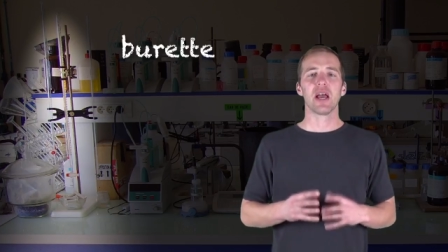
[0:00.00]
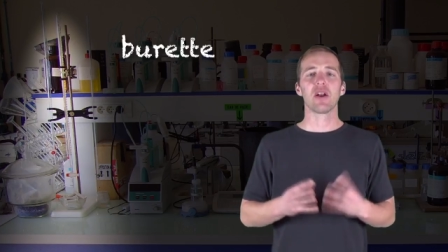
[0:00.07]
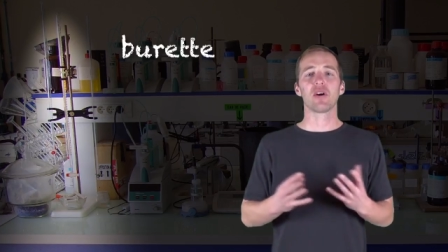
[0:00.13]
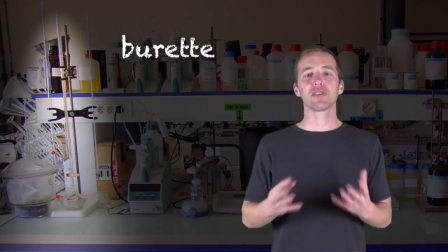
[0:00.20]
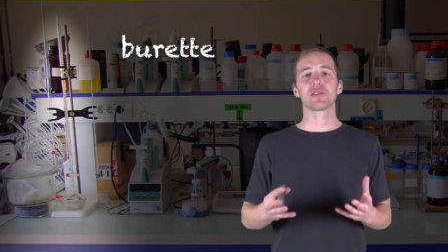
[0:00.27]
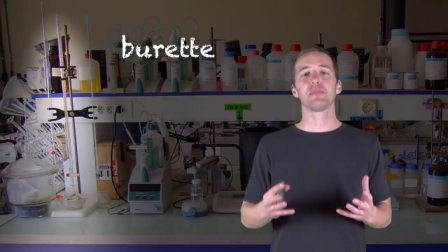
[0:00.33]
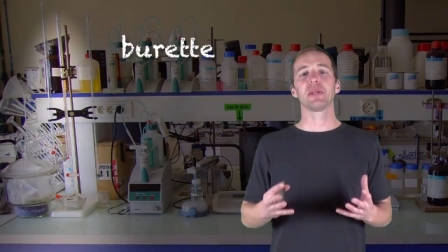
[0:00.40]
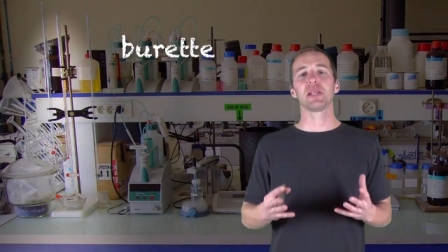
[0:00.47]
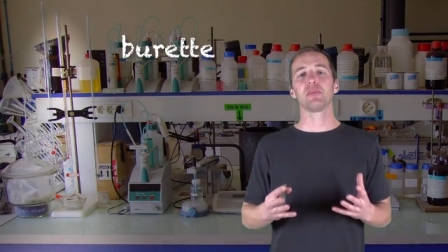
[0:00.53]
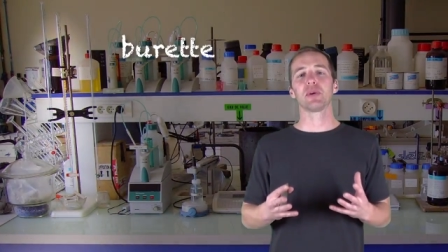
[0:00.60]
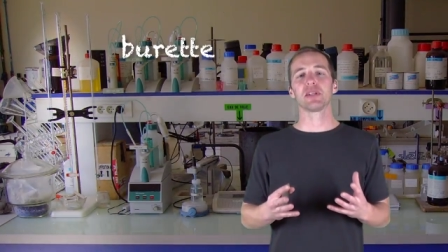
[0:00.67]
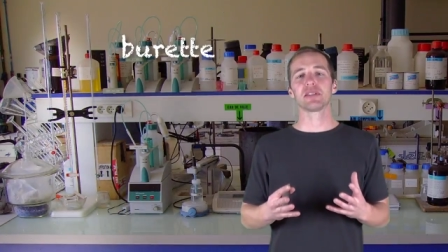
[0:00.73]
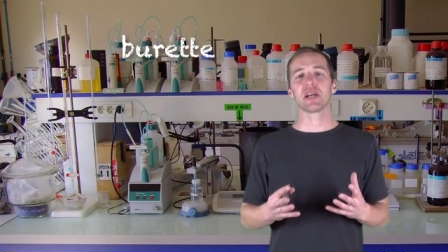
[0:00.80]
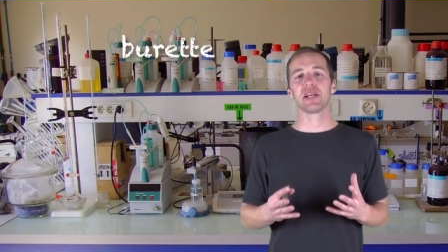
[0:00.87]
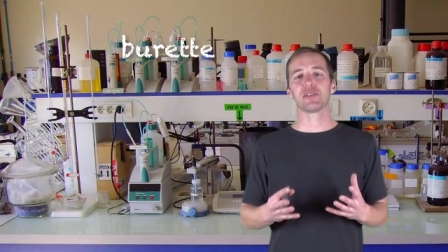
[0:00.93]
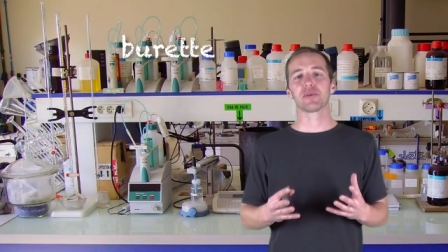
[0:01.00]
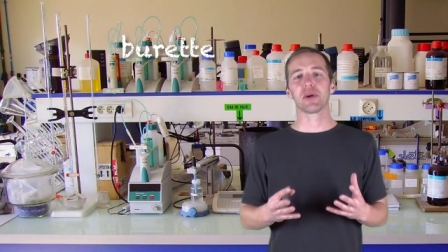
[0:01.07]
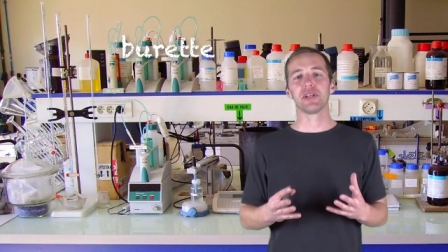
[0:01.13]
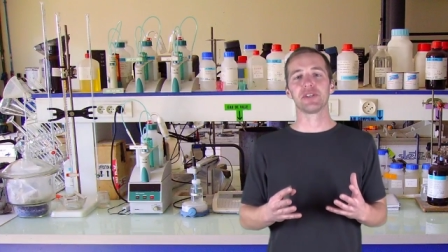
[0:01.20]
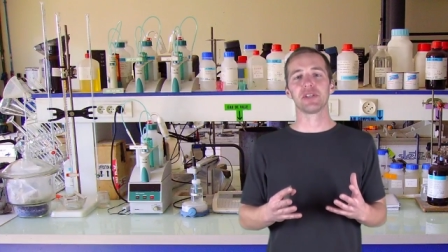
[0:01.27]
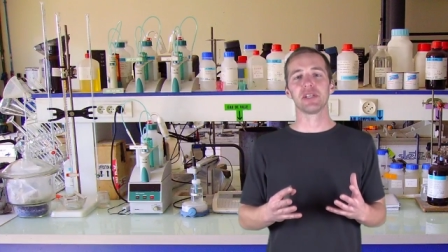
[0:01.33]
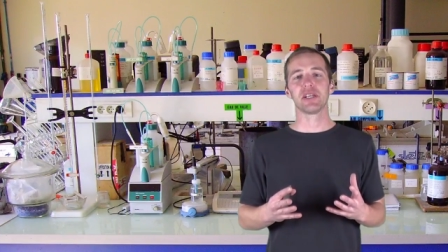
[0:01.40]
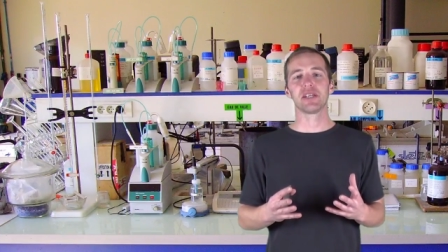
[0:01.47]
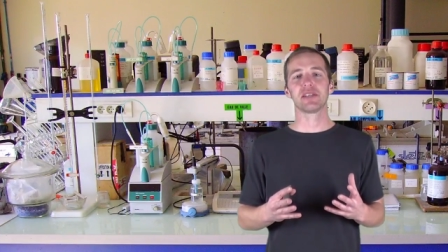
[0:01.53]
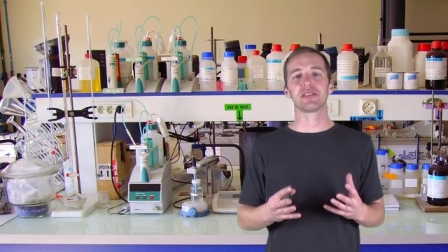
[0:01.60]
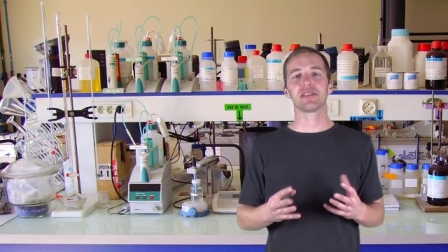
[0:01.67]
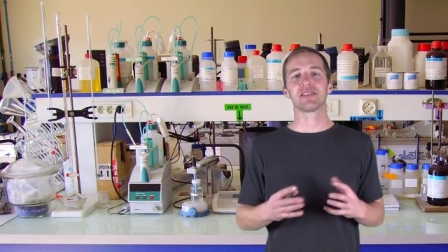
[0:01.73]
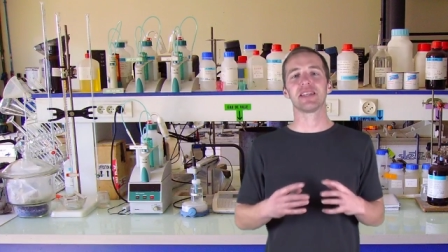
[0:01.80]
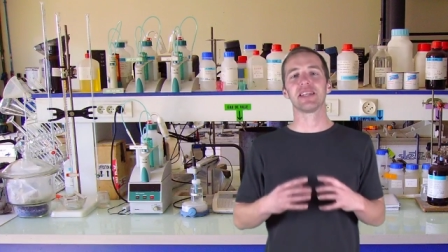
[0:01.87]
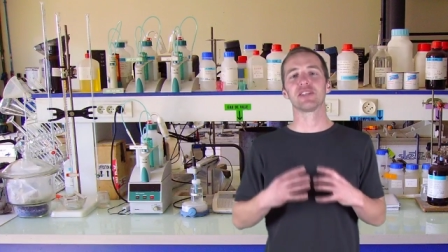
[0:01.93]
And ultimately what a titration is, is